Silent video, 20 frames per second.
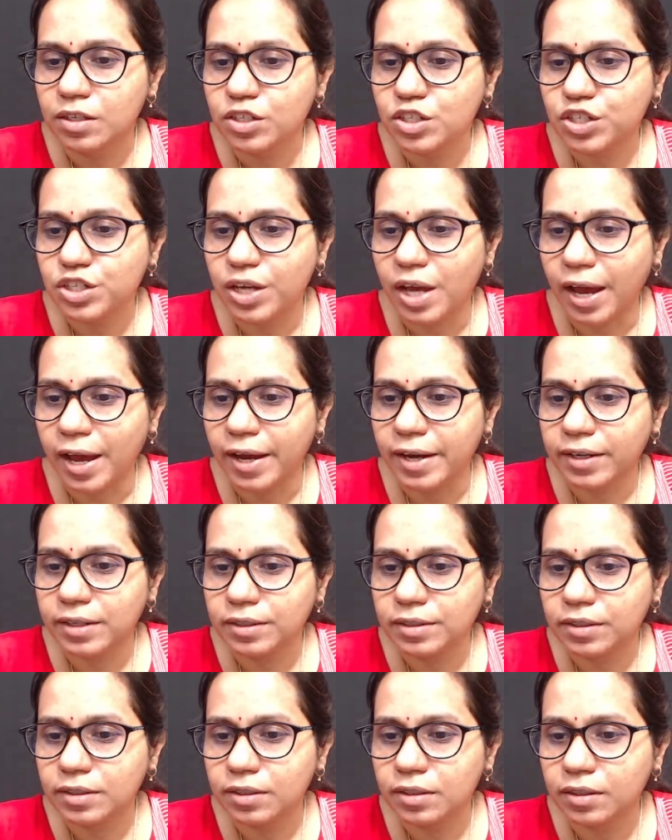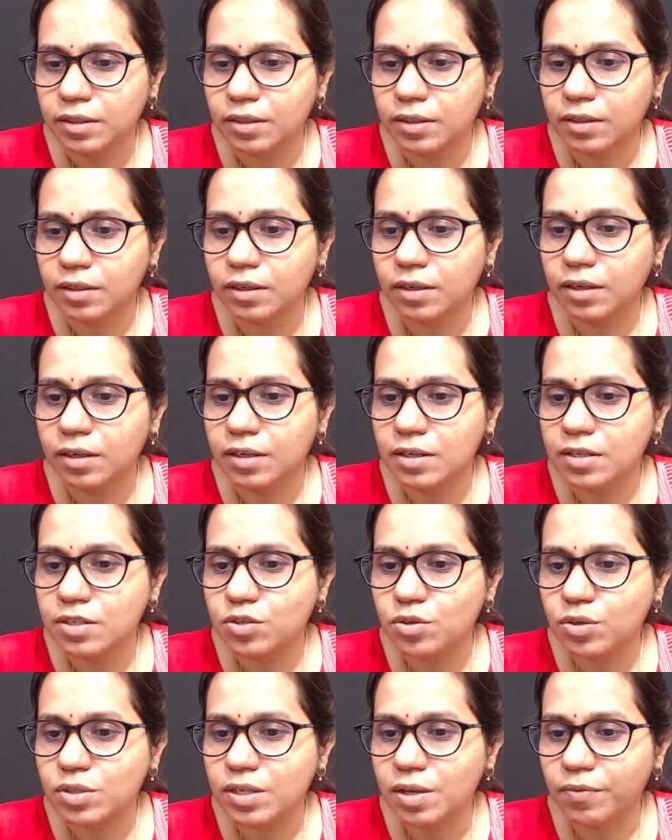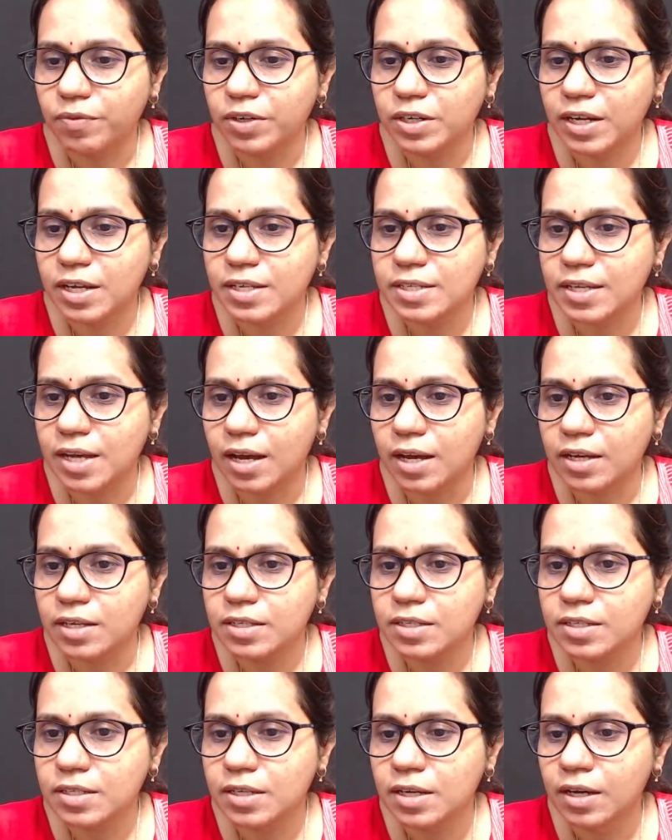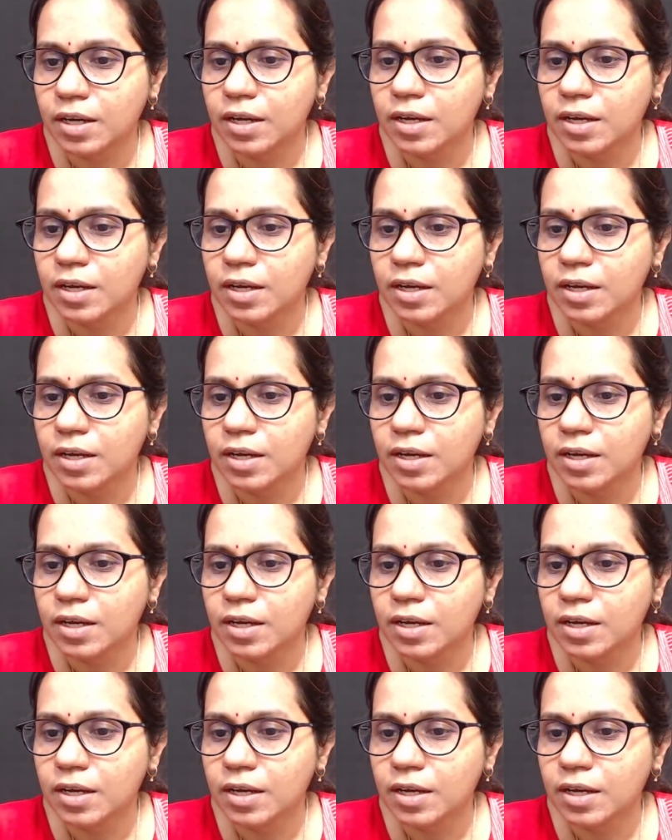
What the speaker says: chat, so someone has asked,